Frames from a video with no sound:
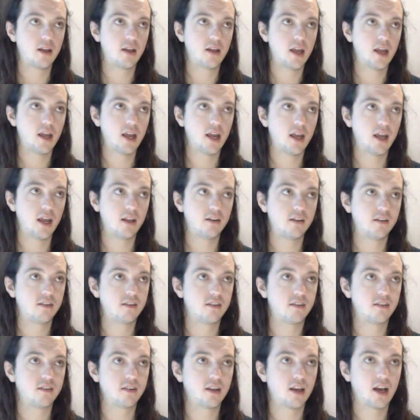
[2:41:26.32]
And
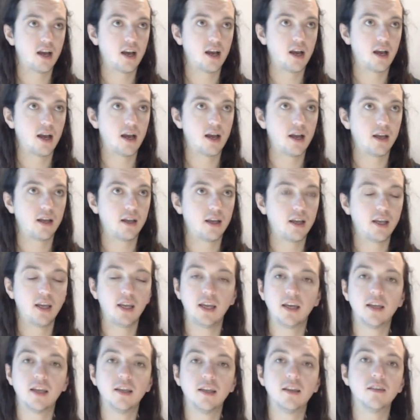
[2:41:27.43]

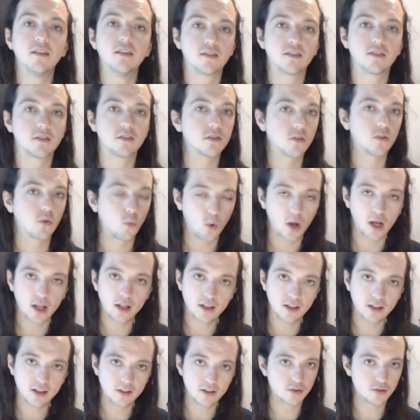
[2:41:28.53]
he is
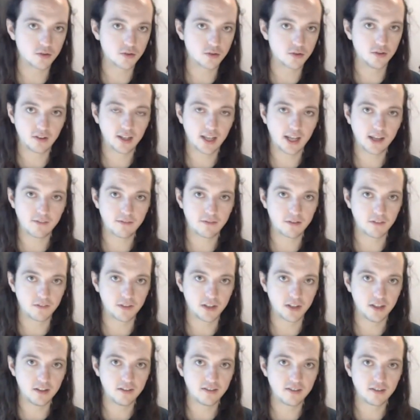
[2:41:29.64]
well into his late
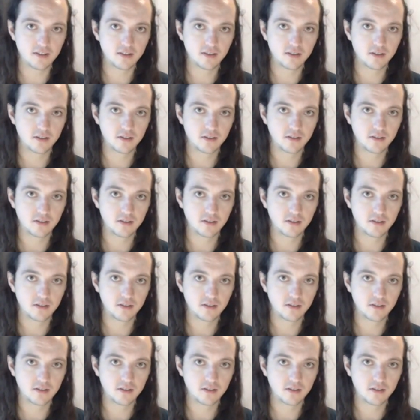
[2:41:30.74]
50s,